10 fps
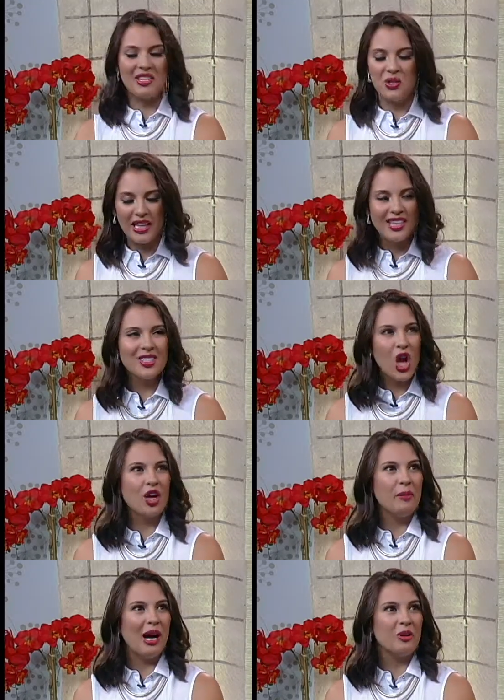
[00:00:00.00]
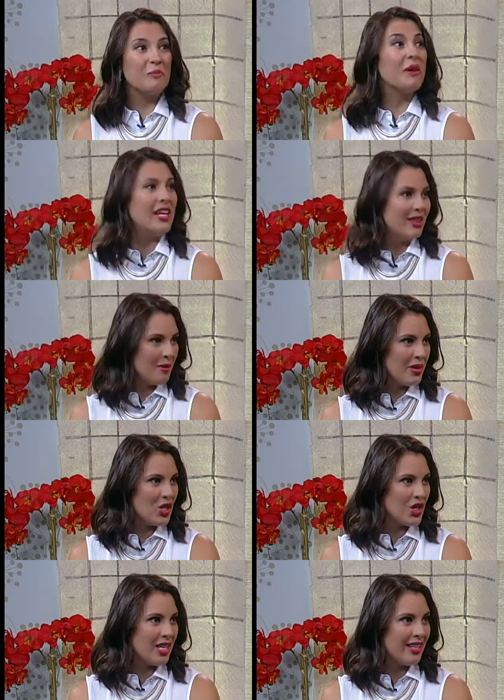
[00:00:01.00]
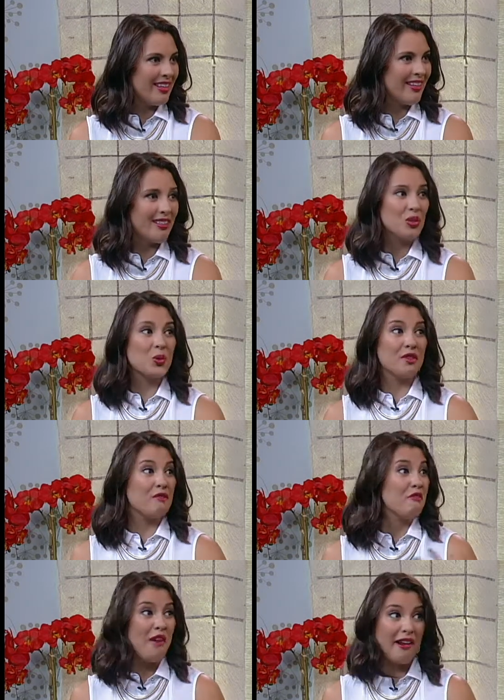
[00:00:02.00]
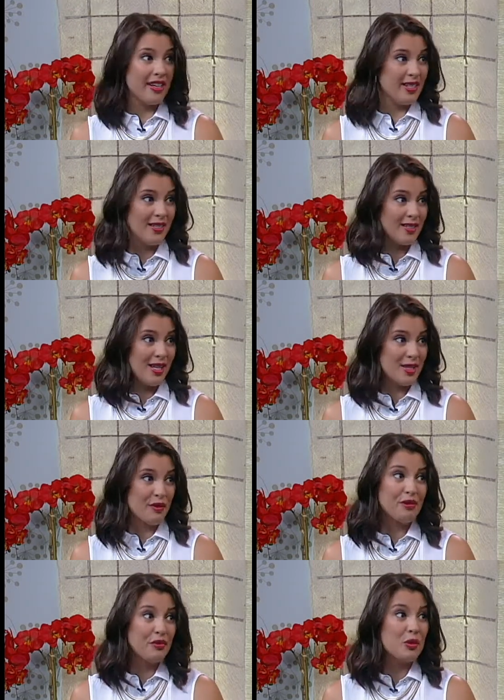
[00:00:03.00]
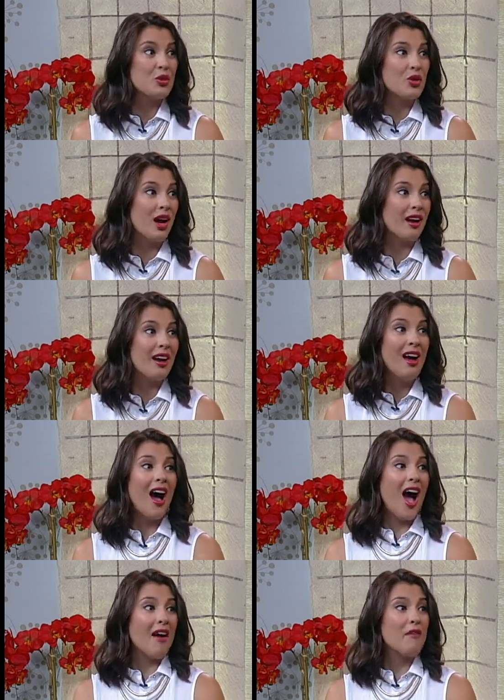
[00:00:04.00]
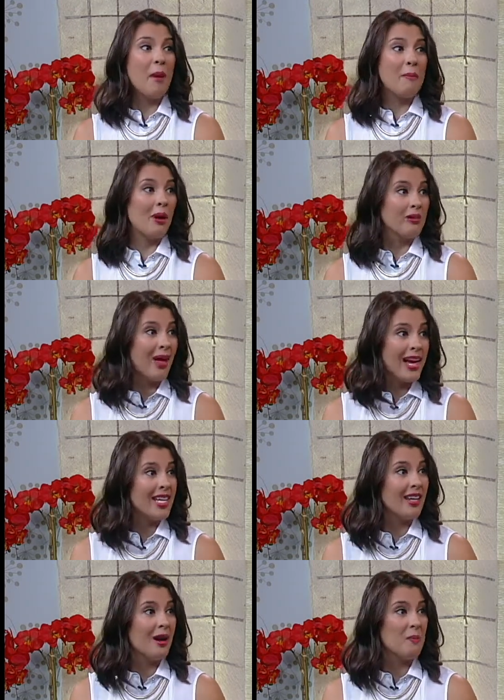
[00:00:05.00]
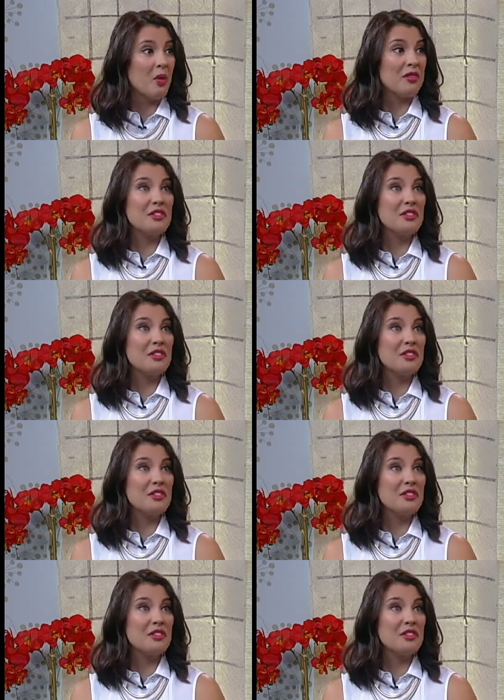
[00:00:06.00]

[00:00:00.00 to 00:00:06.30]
so let's talk about Manila Machine. This was a very successful food truck. I remember lining up with